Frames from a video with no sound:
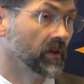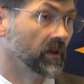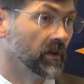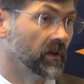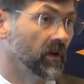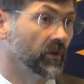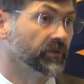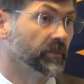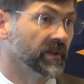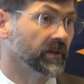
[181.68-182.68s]
uh,
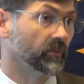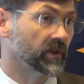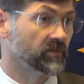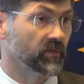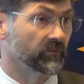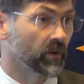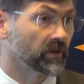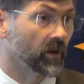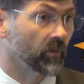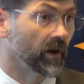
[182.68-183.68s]
ultimately once we've
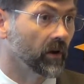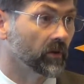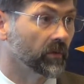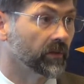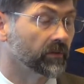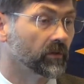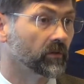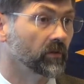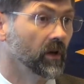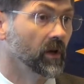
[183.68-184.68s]
worked our way all the way
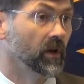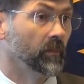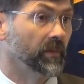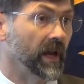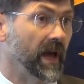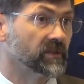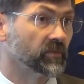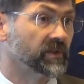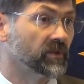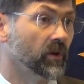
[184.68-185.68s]
through. But as a
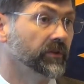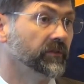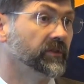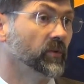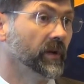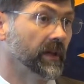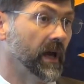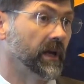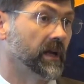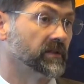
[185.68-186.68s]
result of doing
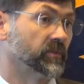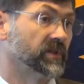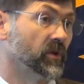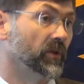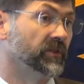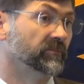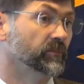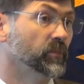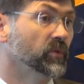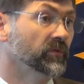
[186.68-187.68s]
that, as a result of
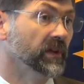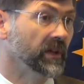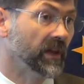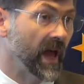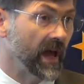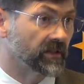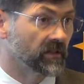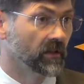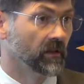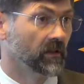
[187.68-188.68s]
moving that
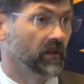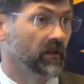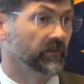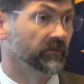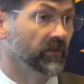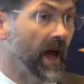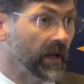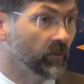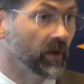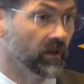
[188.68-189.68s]
uh,
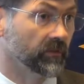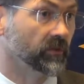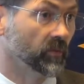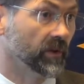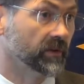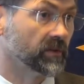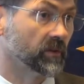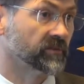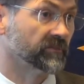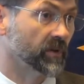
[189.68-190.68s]
flywheel, if you will, in
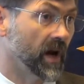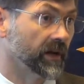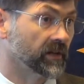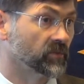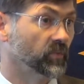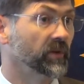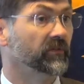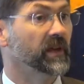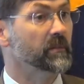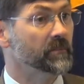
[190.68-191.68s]
terms of products, we've
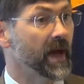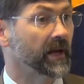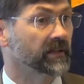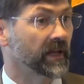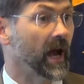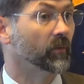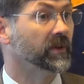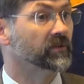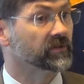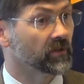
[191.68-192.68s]
impacted how we
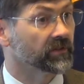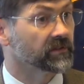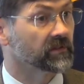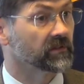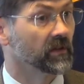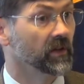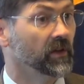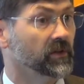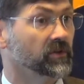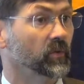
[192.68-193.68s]
do services.
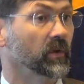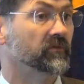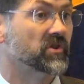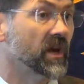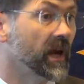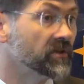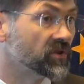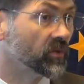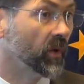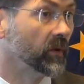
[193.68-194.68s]
So we've
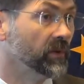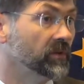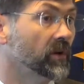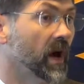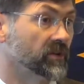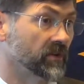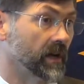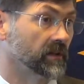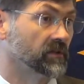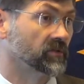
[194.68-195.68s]
changed the way we do
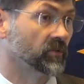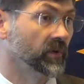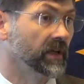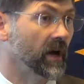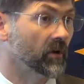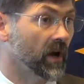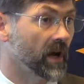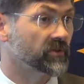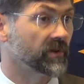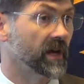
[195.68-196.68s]
contracting. So we now
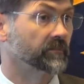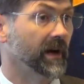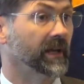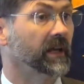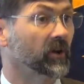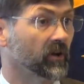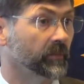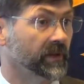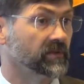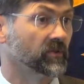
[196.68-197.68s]
contract by
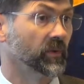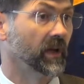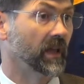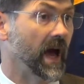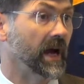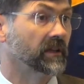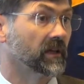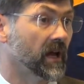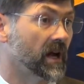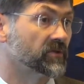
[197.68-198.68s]
increments. So we align the
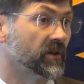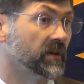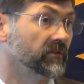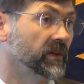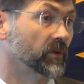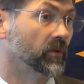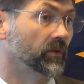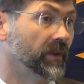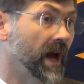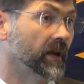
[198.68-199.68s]
contract
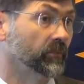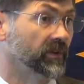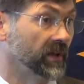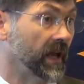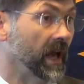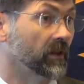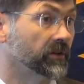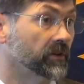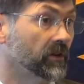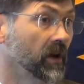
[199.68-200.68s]
vehicle not up with the
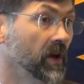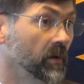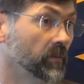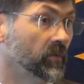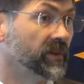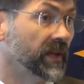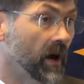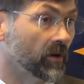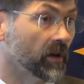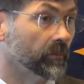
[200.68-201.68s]
calendar, but with the
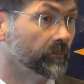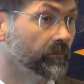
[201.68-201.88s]
outcome.